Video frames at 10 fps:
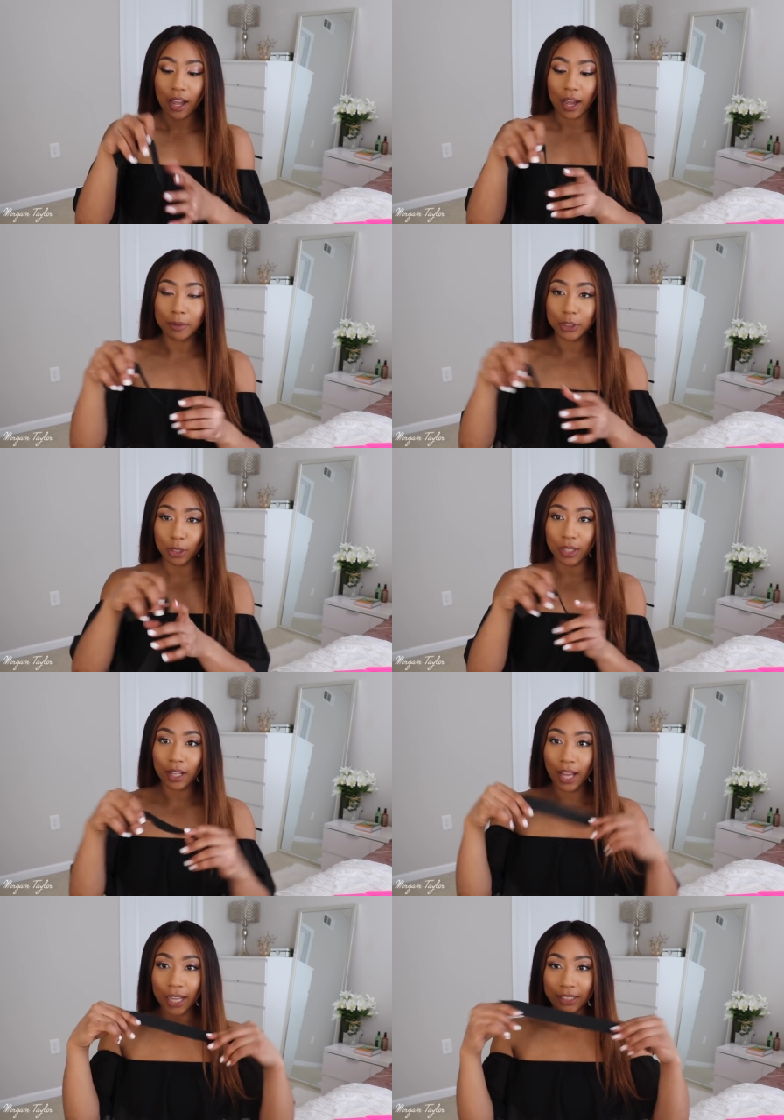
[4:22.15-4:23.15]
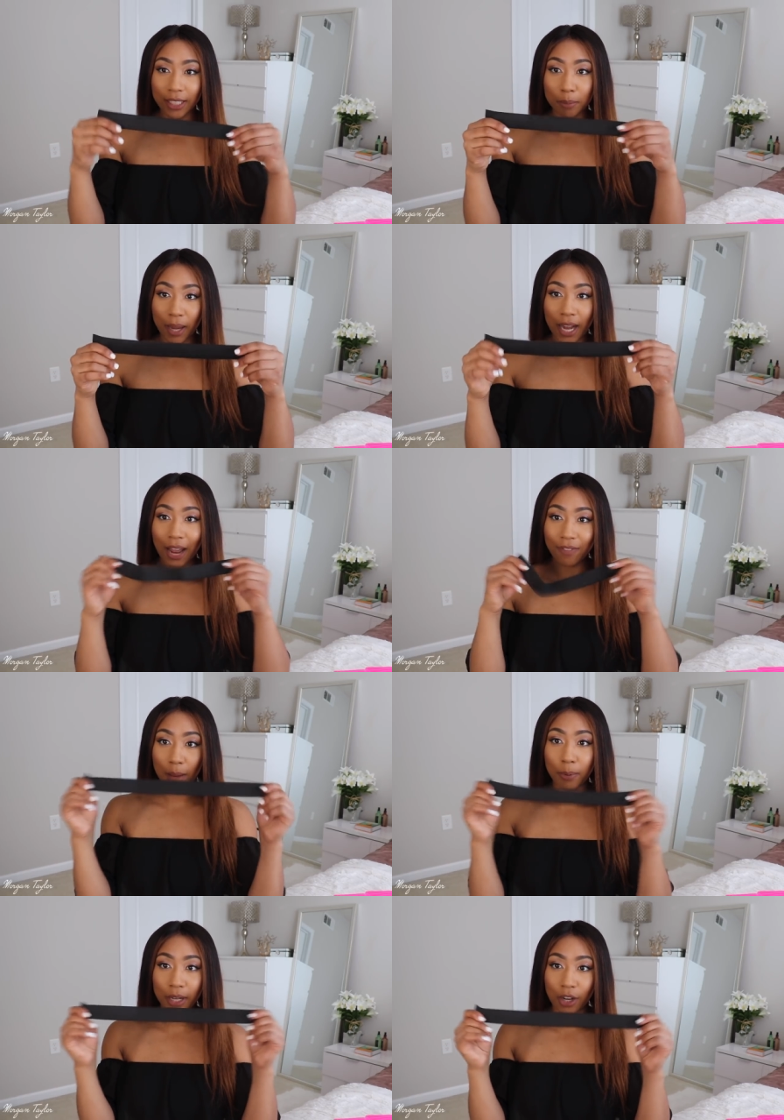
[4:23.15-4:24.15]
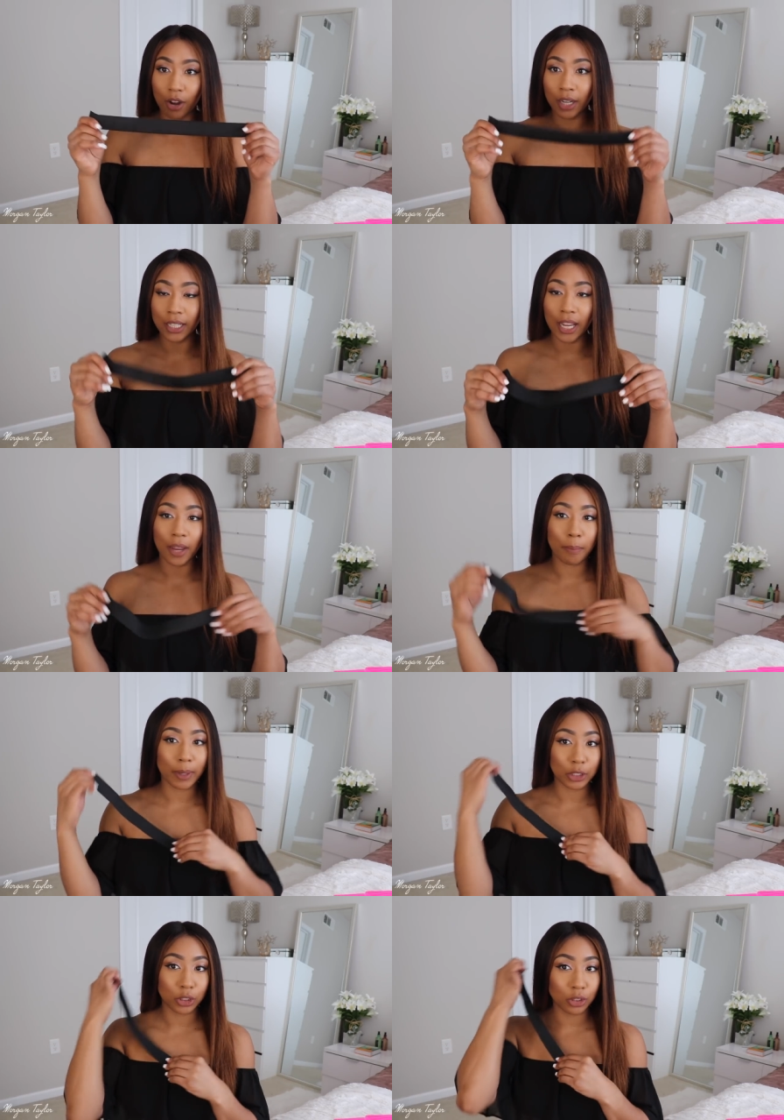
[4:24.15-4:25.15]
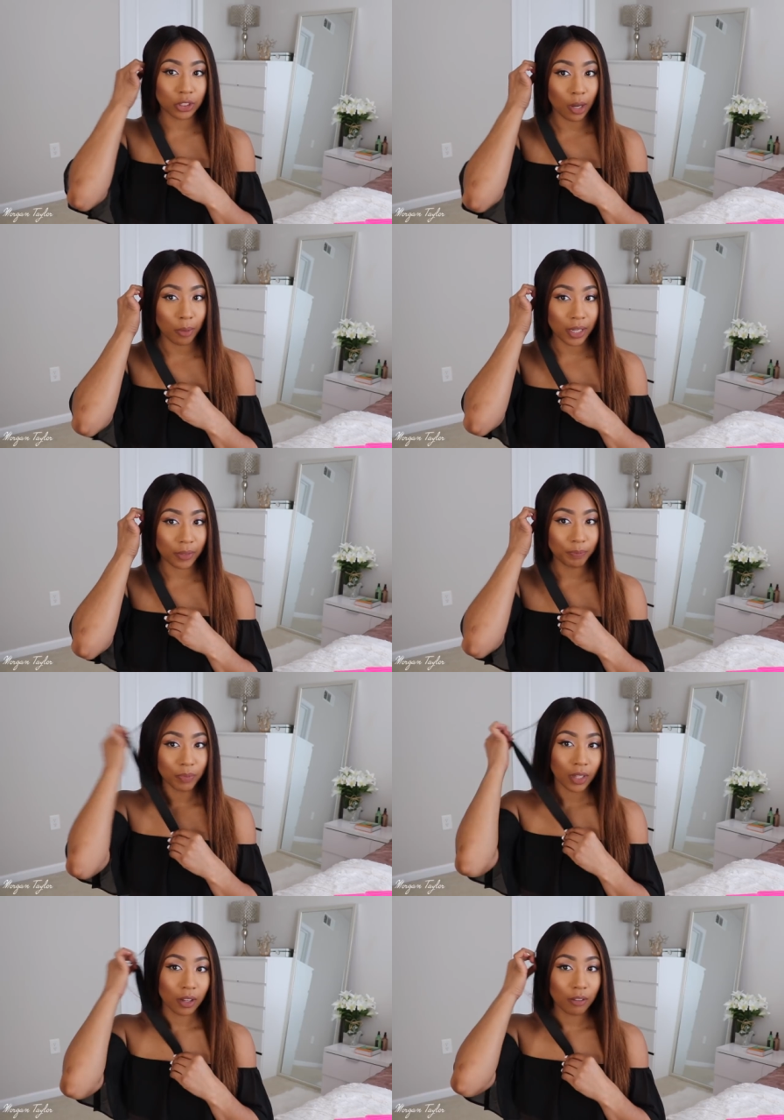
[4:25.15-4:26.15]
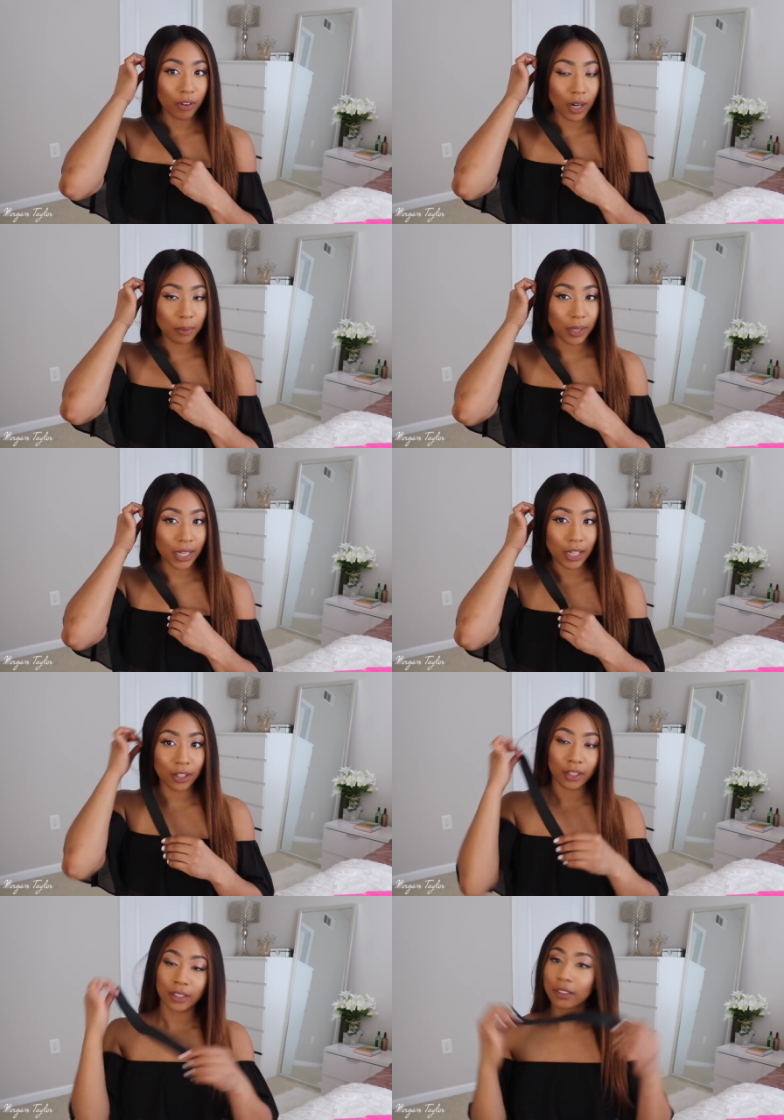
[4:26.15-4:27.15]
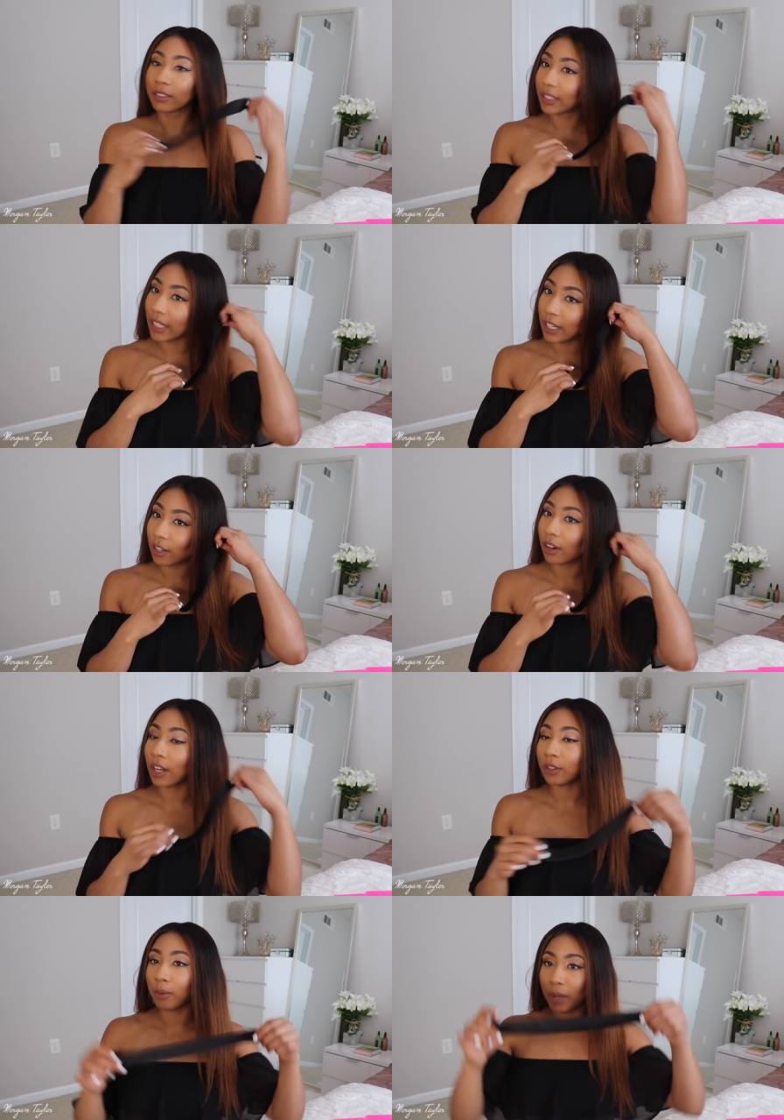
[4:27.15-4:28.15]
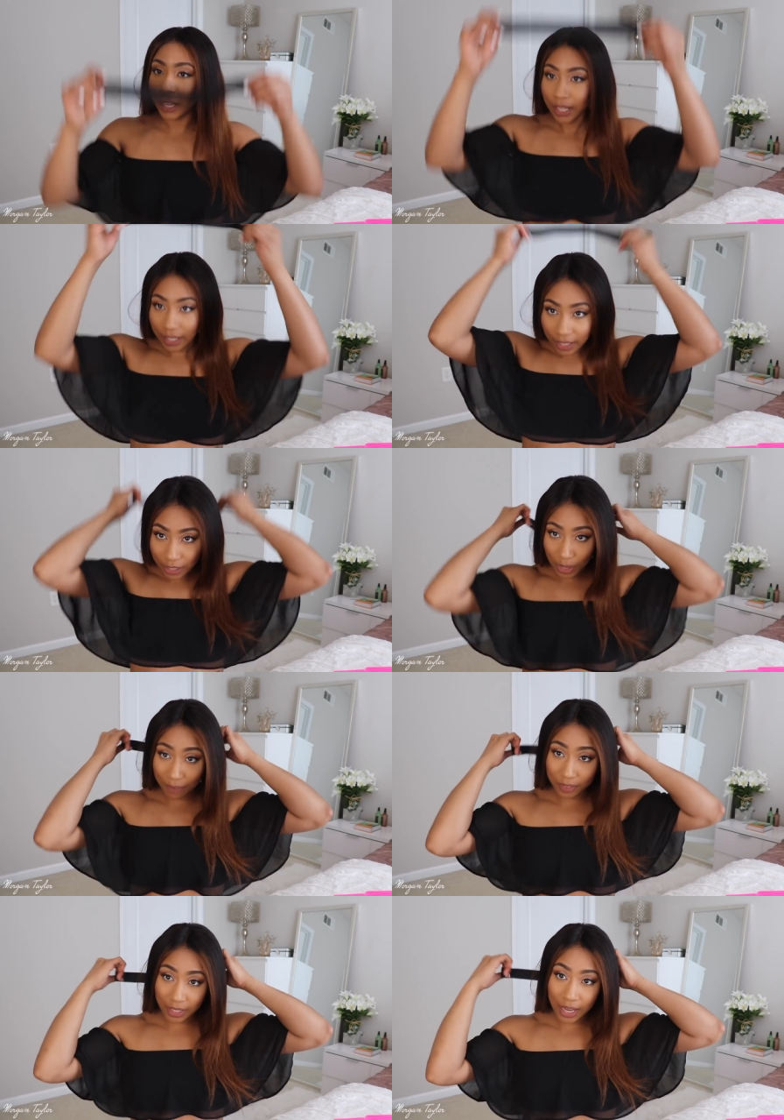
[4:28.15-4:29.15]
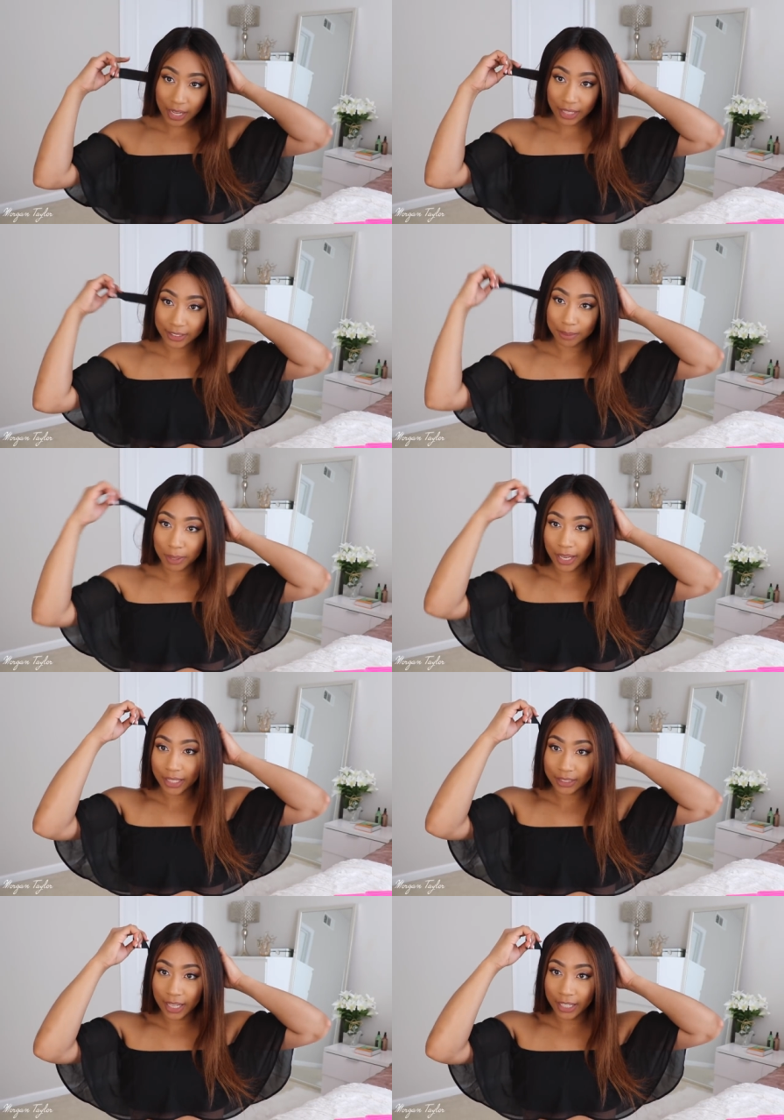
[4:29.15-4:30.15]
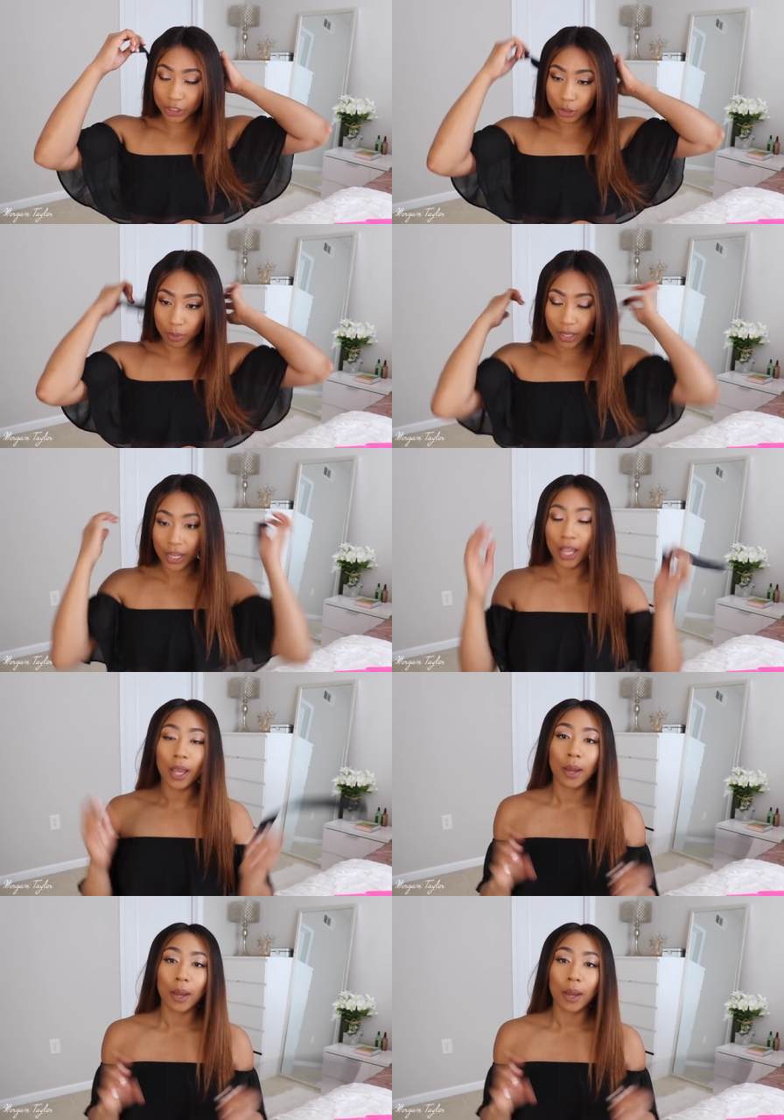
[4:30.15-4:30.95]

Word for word: Um, so the elastic band, I have not put it on yet, but you sew it from ear to ear on the wig. You have to cut it to make it as tight as you want,